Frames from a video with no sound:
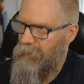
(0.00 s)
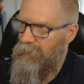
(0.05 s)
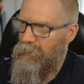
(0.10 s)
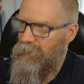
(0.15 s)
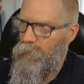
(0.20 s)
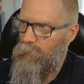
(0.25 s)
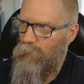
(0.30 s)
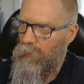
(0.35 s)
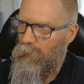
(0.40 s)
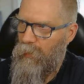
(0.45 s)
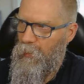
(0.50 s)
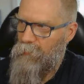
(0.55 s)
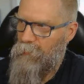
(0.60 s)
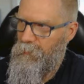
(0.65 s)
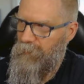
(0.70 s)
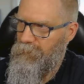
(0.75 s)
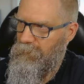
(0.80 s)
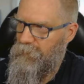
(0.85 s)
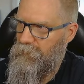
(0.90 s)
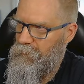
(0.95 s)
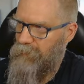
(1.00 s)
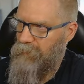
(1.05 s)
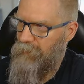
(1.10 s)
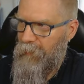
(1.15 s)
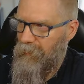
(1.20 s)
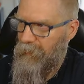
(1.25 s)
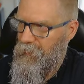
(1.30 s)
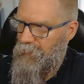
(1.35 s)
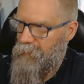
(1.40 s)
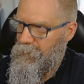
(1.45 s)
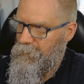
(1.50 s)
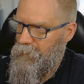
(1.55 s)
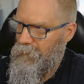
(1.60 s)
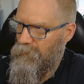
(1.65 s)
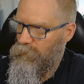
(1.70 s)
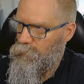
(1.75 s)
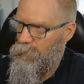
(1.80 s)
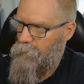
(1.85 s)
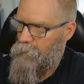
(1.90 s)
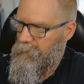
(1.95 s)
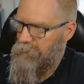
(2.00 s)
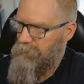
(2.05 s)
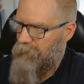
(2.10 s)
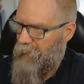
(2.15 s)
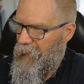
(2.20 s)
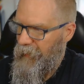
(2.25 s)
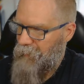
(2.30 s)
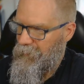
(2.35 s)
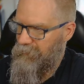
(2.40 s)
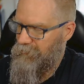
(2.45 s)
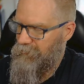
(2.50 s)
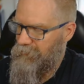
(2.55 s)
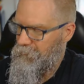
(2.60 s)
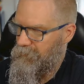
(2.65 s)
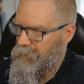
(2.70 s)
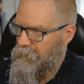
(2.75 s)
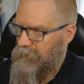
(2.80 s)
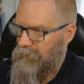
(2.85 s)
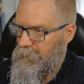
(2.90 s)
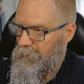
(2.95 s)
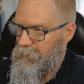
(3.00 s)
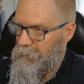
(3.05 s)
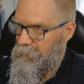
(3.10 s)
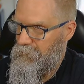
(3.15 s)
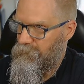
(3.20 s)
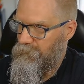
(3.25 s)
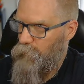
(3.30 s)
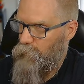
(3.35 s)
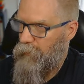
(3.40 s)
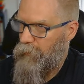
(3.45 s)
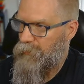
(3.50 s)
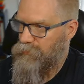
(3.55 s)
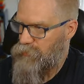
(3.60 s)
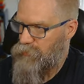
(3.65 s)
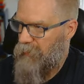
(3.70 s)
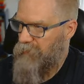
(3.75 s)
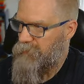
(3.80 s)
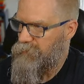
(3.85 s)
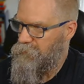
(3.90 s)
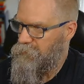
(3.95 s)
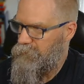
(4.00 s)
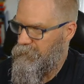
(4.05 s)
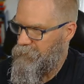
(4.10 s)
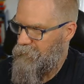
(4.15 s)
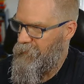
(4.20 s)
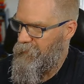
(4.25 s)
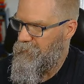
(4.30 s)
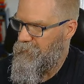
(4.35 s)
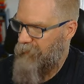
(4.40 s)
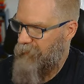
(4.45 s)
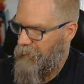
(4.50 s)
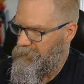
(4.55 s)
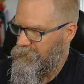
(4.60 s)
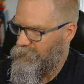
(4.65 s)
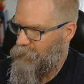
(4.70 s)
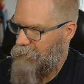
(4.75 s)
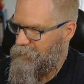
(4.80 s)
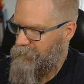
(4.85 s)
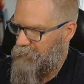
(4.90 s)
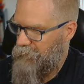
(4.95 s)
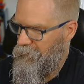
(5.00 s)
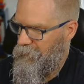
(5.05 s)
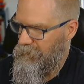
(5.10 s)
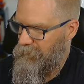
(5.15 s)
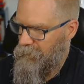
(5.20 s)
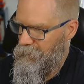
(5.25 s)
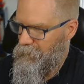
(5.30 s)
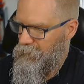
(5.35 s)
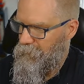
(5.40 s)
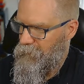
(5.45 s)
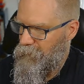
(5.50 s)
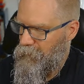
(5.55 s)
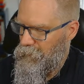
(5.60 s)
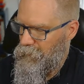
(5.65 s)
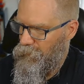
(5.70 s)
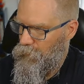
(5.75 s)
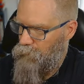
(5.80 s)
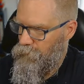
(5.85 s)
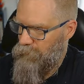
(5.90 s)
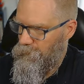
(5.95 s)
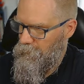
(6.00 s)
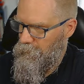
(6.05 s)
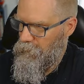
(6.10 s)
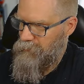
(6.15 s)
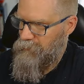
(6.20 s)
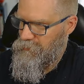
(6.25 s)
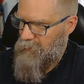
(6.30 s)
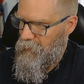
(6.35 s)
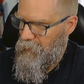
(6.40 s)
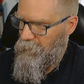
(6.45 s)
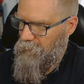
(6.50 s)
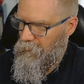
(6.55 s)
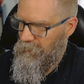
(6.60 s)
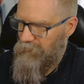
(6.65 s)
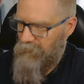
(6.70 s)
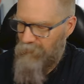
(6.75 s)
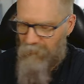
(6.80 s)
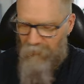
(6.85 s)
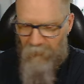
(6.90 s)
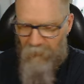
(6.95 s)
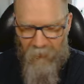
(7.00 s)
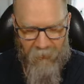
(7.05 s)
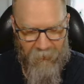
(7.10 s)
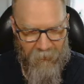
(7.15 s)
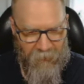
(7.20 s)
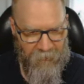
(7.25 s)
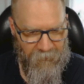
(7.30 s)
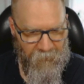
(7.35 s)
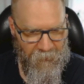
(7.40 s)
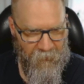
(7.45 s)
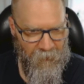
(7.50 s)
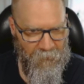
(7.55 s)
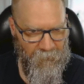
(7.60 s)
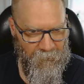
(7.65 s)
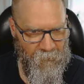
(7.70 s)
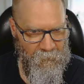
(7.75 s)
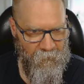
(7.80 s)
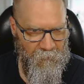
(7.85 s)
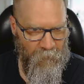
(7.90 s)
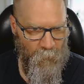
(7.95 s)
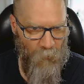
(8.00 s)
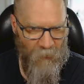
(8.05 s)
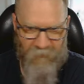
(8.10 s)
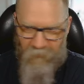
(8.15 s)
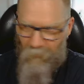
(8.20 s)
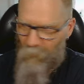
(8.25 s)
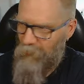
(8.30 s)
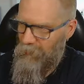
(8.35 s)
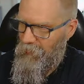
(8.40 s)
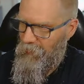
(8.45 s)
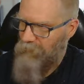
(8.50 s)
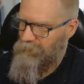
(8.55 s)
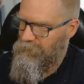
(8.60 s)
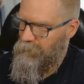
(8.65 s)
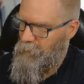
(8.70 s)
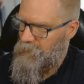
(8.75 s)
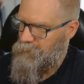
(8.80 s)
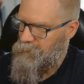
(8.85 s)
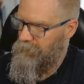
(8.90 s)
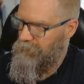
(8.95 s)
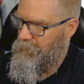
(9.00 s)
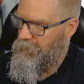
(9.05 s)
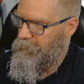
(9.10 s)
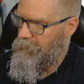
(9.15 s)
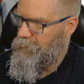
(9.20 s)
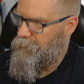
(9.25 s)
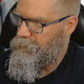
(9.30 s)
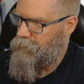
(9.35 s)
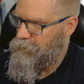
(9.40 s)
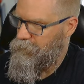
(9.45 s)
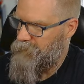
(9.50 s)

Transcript: We'll call it here, and we'll be back. We're going to try to do this again next Wednesday over the lunch hour and write some more CloudFormation. So take